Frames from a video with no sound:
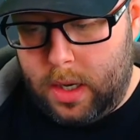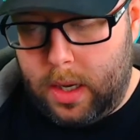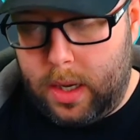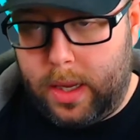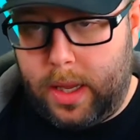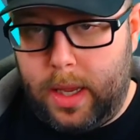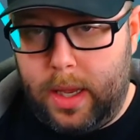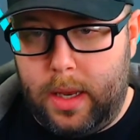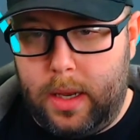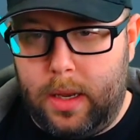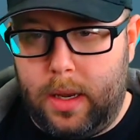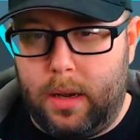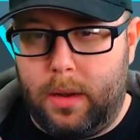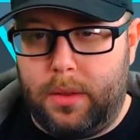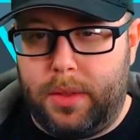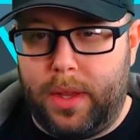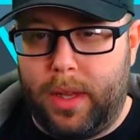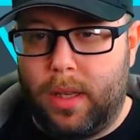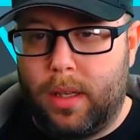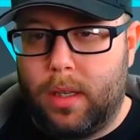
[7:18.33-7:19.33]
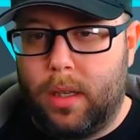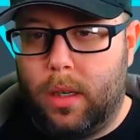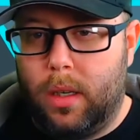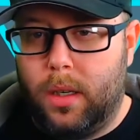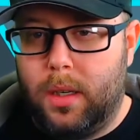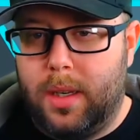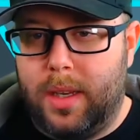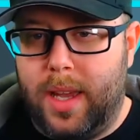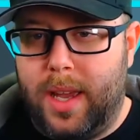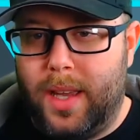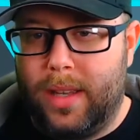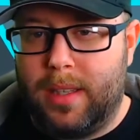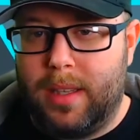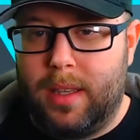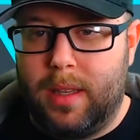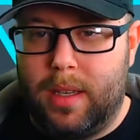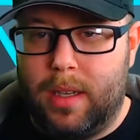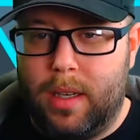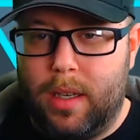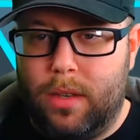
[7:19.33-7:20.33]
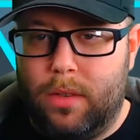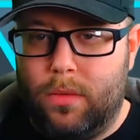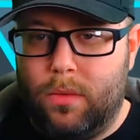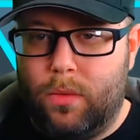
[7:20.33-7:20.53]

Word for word: Again, I don't think it's going to... Yeah, see the...